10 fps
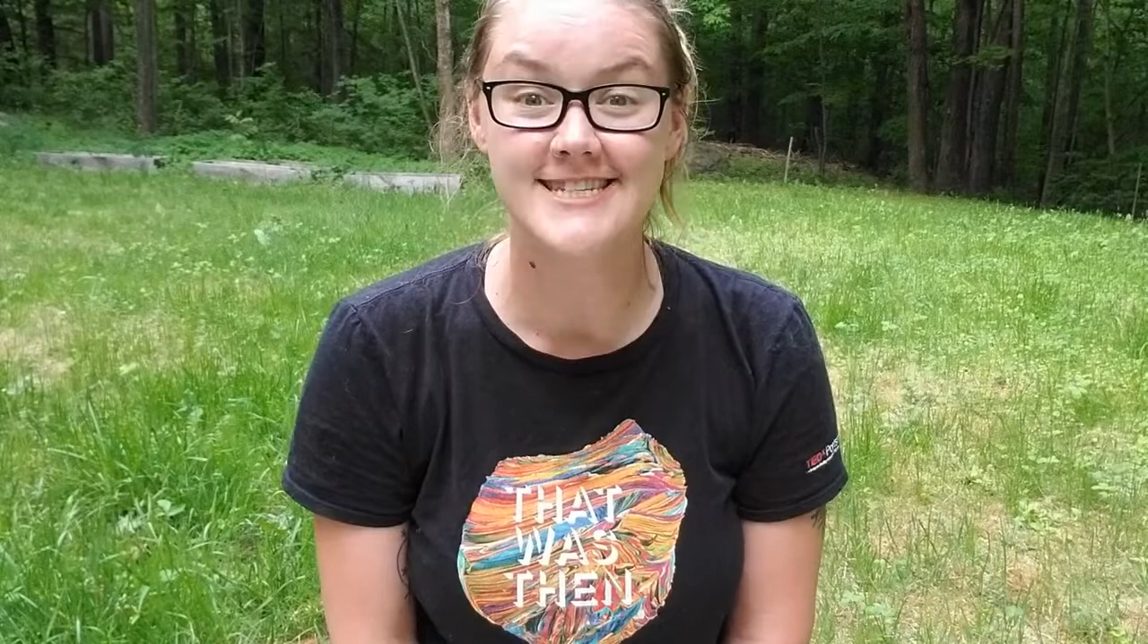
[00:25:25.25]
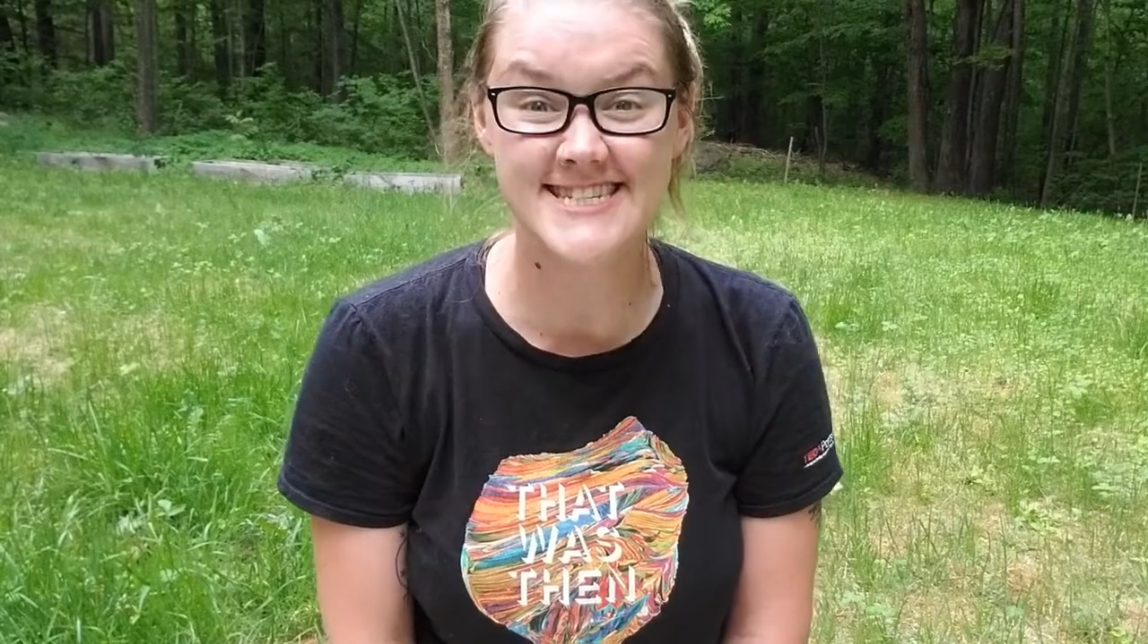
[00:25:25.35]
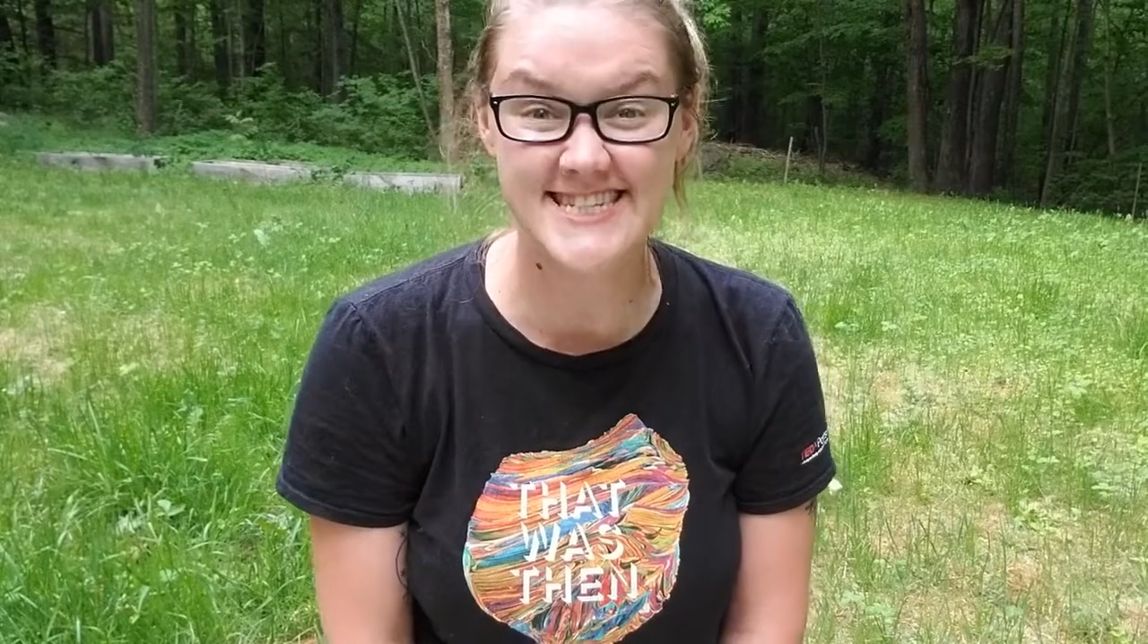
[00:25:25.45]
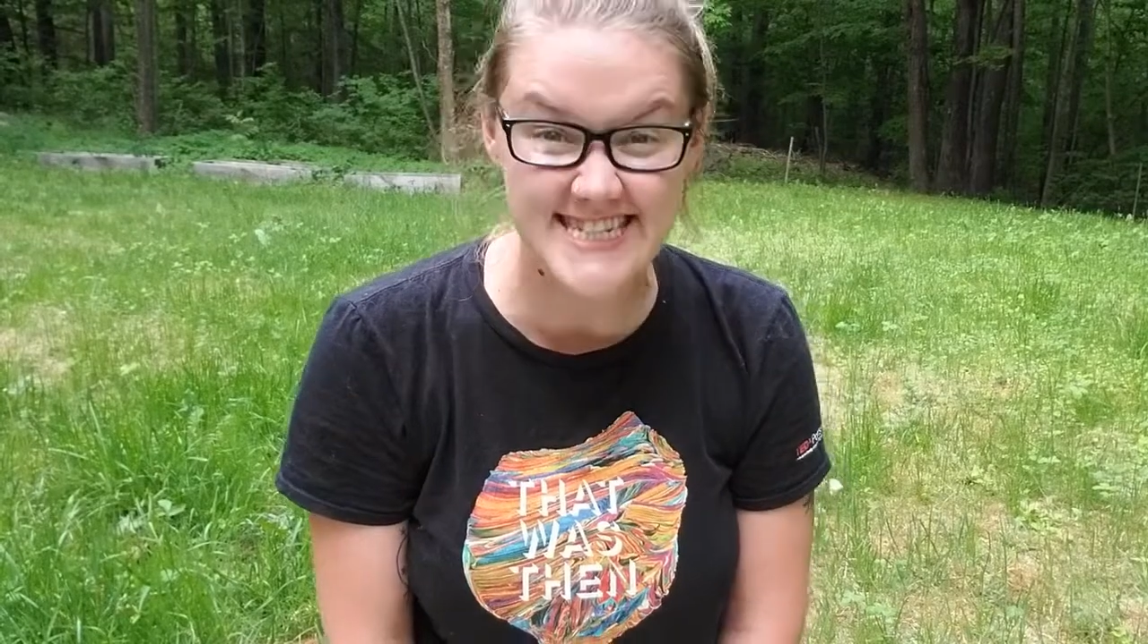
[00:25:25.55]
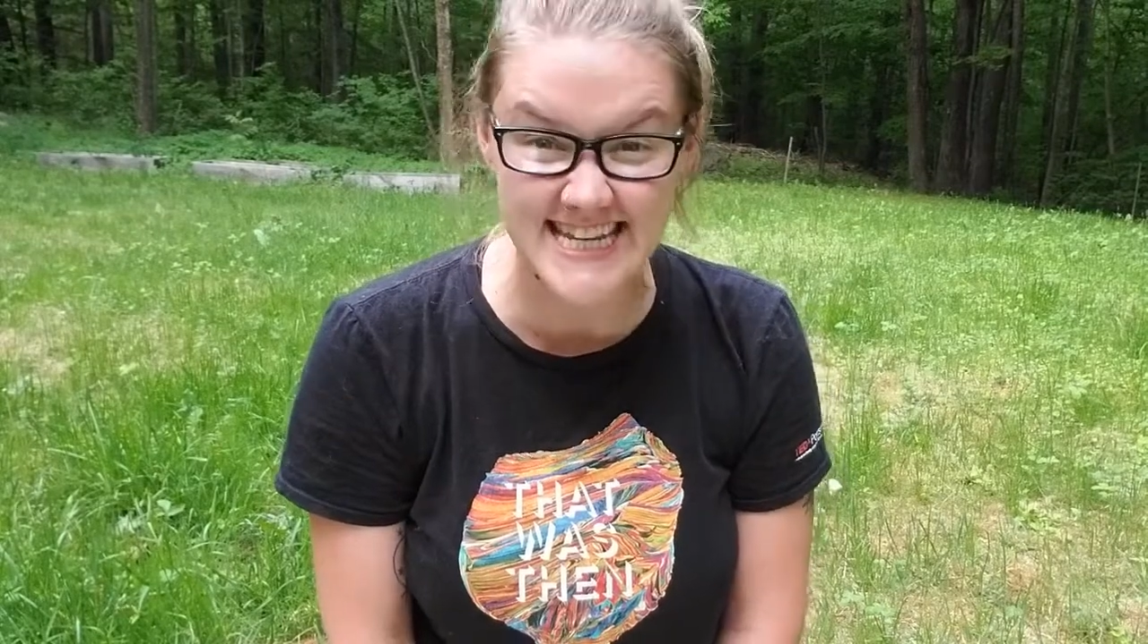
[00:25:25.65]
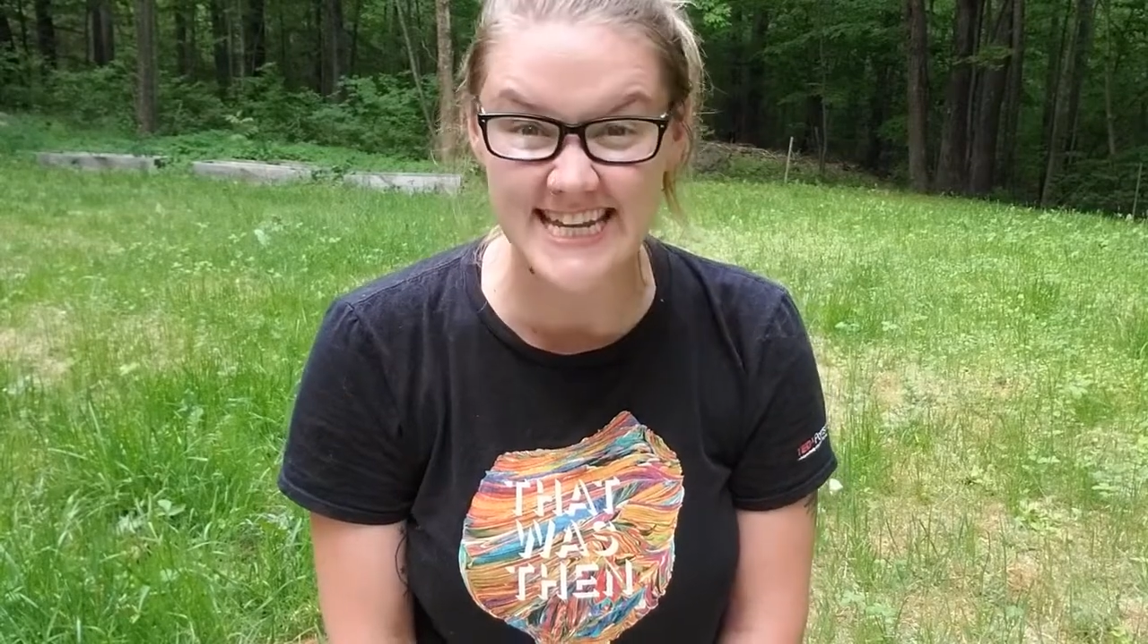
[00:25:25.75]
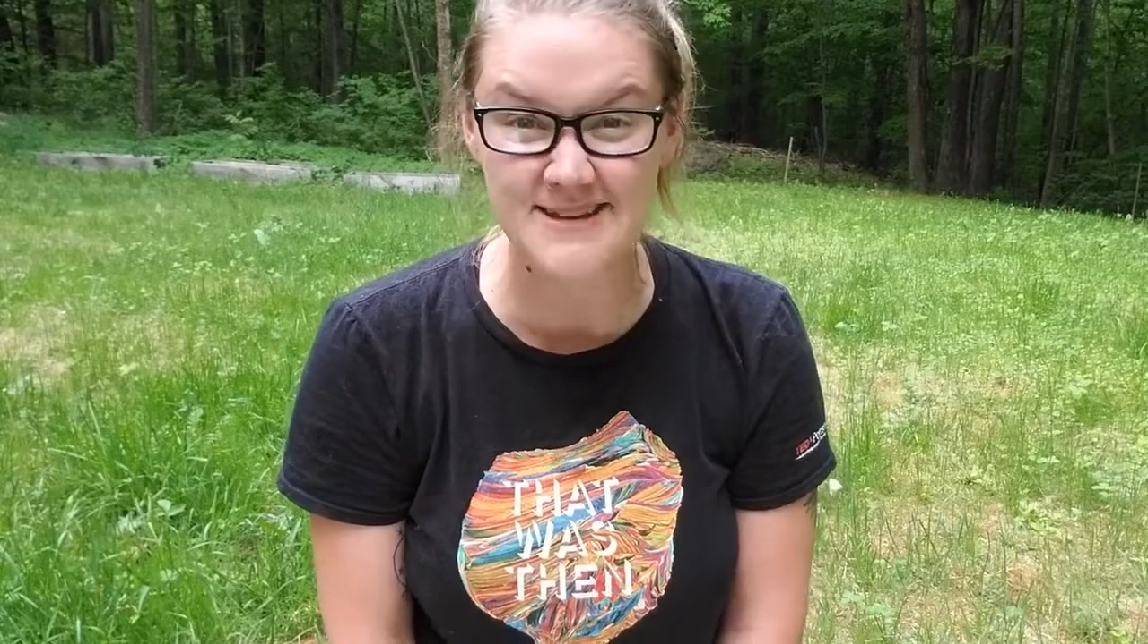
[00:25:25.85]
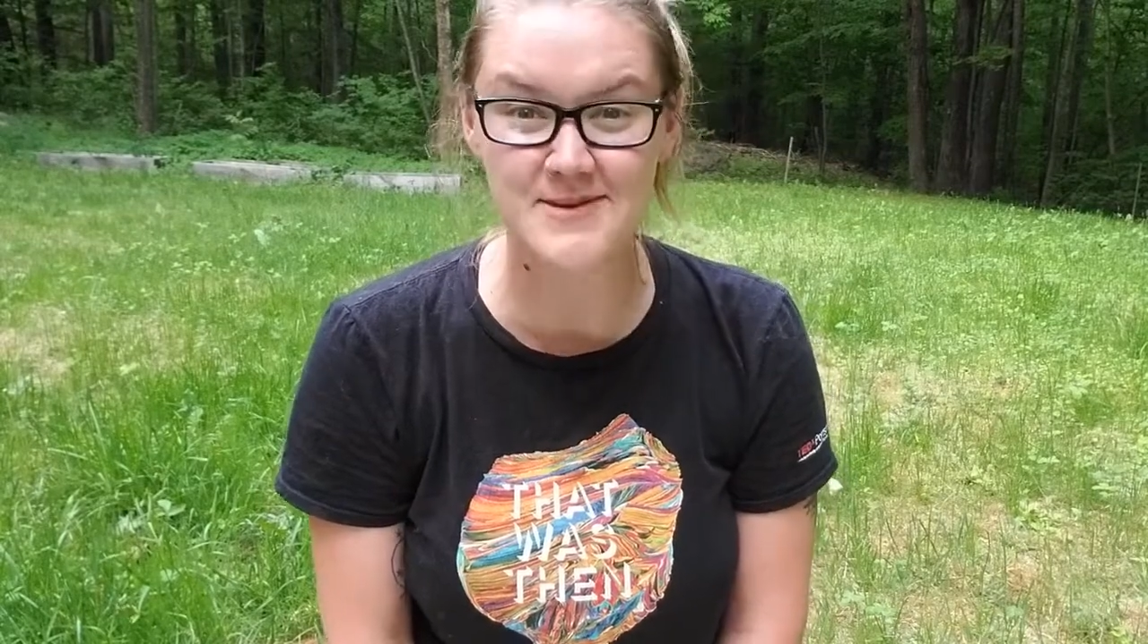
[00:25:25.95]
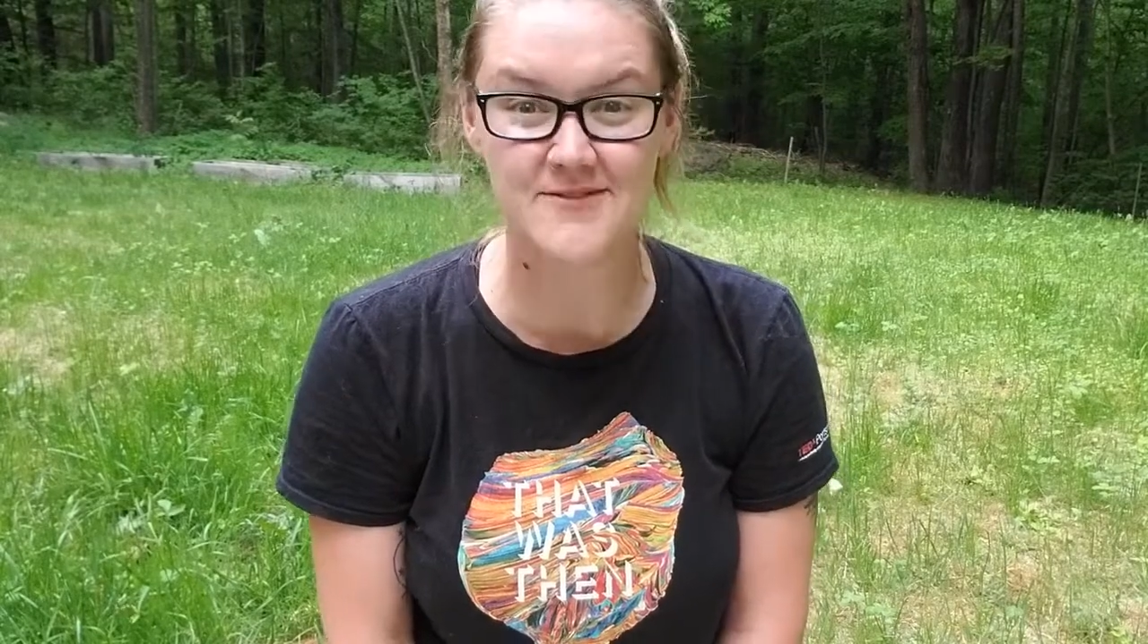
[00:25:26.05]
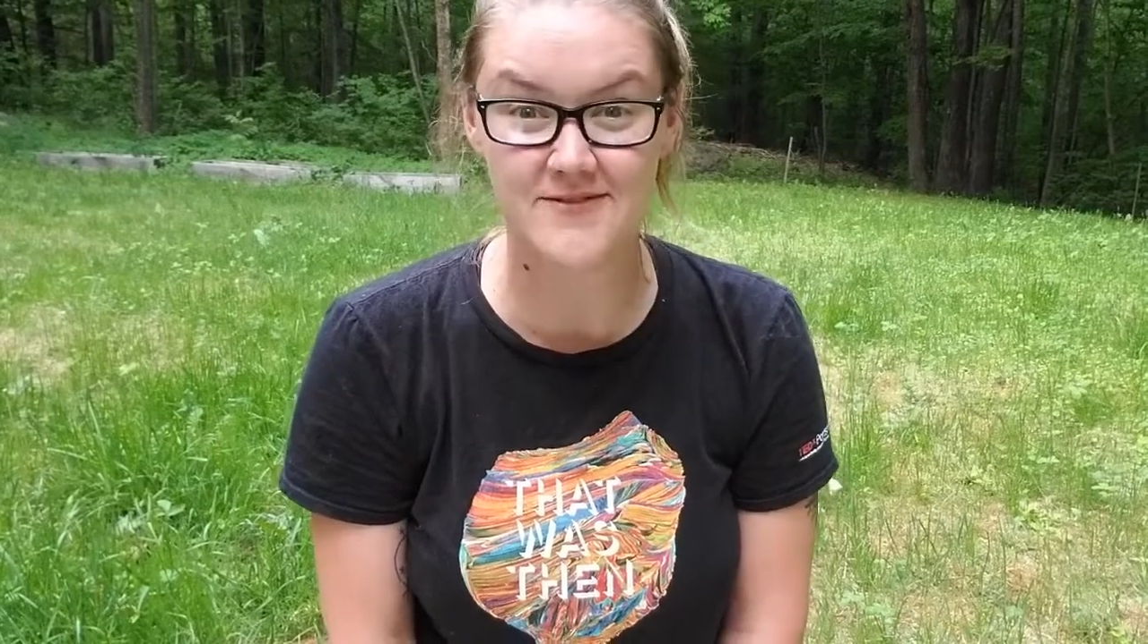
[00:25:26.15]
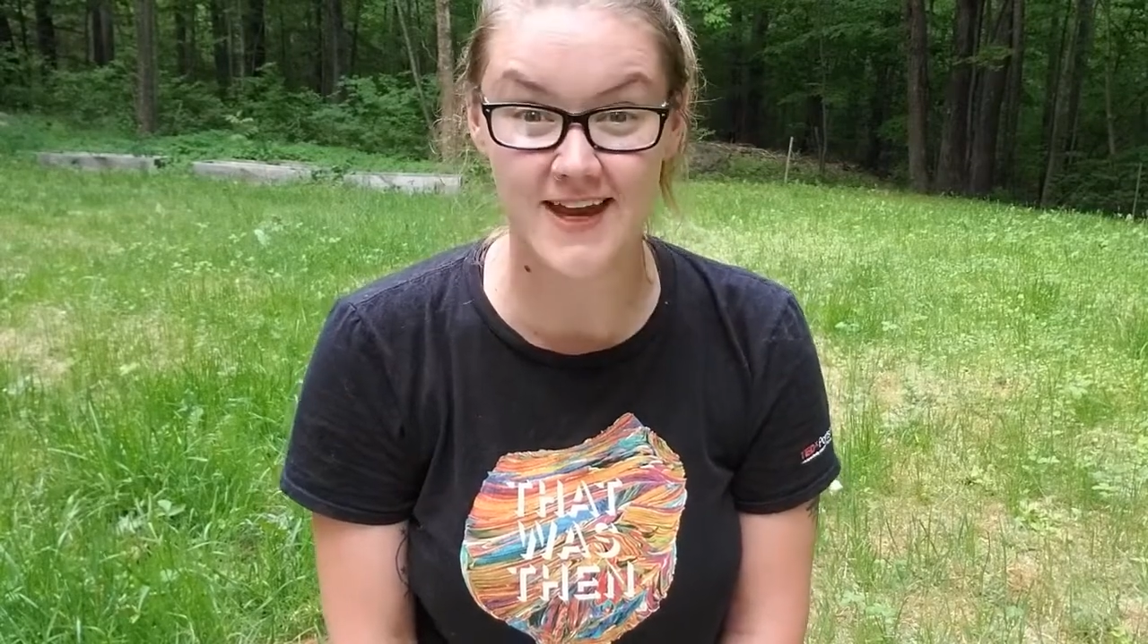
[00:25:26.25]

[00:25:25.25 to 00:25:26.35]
STEAM